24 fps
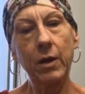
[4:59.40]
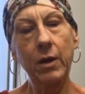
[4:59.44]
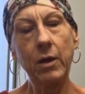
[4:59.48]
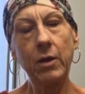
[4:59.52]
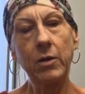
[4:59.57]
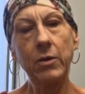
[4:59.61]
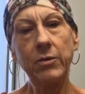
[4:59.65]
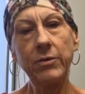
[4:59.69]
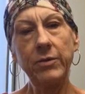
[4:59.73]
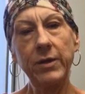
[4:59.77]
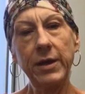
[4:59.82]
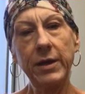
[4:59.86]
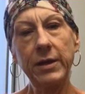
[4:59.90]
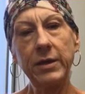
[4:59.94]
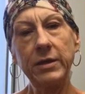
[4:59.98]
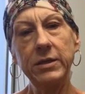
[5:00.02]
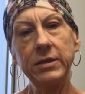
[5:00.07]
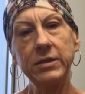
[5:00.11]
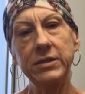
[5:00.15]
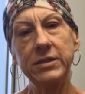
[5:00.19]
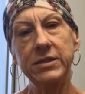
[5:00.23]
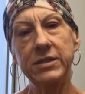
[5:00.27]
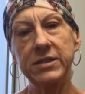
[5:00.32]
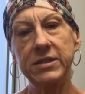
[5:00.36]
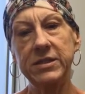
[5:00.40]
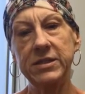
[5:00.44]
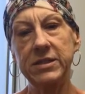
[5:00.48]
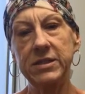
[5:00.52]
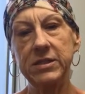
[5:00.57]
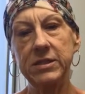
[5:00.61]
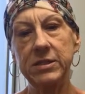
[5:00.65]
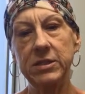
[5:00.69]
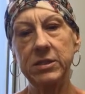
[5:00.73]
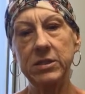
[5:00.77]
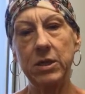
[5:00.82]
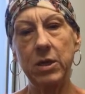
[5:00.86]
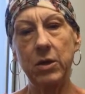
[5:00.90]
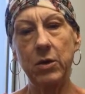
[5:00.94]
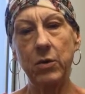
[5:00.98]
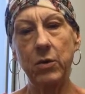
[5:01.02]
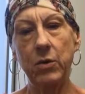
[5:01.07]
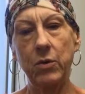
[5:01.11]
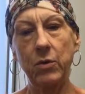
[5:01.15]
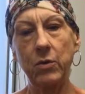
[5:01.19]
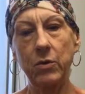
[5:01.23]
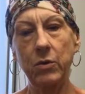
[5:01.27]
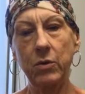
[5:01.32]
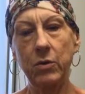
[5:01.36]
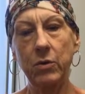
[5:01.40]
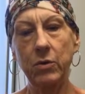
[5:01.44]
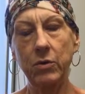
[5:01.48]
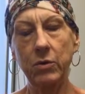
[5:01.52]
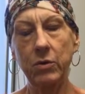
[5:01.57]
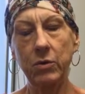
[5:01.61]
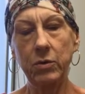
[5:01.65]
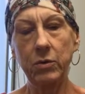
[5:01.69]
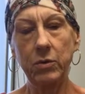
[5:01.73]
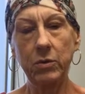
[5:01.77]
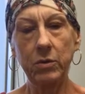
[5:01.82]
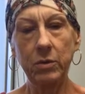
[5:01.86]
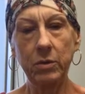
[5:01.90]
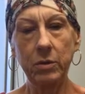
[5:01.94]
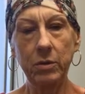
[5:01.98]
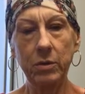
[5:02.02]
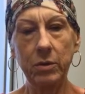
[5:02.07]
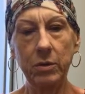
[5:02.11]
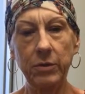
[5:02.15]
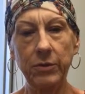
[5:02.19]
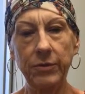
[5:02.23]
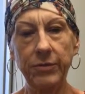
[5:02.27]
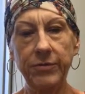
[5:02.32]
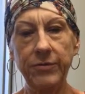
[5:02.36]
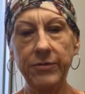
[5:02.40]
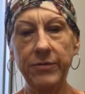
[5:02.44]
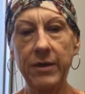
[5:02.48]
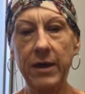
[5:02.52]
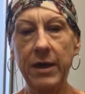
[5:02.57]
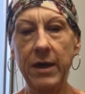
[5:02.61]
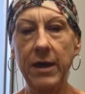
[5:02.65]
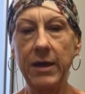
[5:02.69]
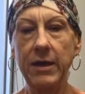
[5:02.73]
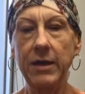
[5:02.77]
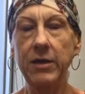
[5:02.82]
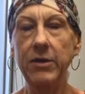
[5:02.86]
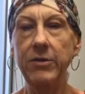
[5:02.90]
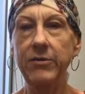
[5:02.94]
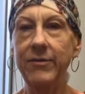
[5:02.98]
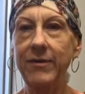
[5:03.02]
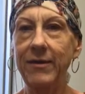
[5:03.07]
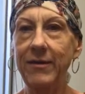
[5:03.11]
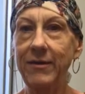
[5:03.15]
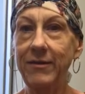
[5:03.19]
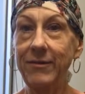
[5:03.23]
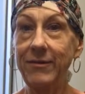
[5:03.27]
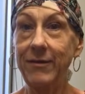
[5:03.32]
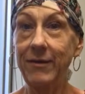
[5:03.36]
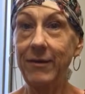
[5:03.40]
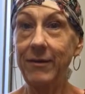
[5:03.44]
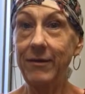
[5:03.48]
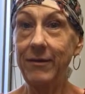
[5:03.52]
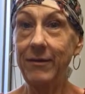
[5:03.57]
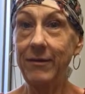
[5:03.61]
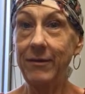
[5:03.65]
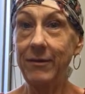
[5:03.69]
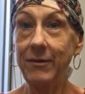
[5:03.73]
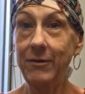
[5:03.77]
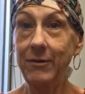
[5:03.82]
Oh, that is so cool. Thank you, thank you, thank